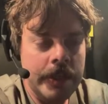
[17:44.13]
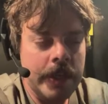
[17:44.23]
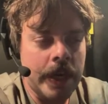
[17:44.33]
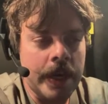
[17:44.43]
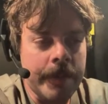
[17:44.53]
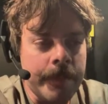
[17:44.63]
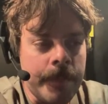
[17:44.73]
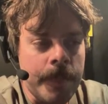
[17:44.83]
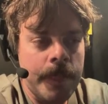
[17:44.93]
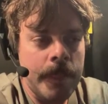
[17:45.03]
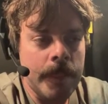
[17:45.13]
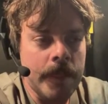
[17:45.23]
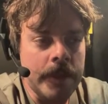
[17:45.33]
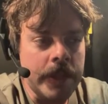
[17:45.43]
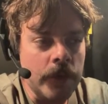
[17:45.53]
Um,
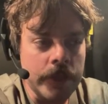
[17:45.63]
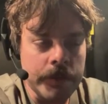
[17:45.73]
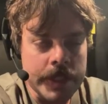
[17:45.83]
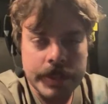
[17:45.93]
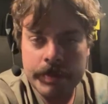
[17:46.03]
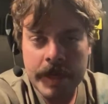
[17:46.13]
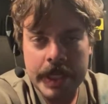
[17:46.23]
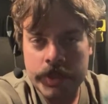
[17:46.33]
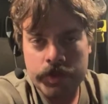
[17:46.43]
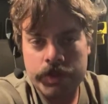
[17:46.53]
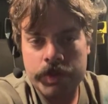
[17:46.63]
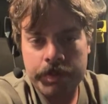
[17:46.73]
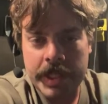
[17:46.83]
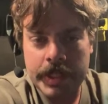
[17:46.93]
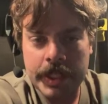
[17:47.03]
the only reason my interest was
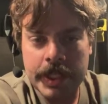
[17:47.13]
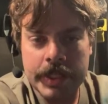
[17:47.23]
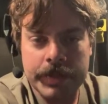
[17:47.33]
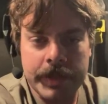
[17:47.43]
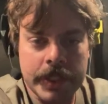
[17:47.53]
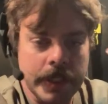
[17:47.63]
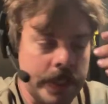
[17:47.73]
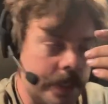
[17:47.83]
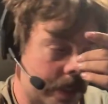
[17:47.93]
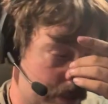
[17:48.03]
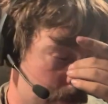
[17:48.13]
piqued again is because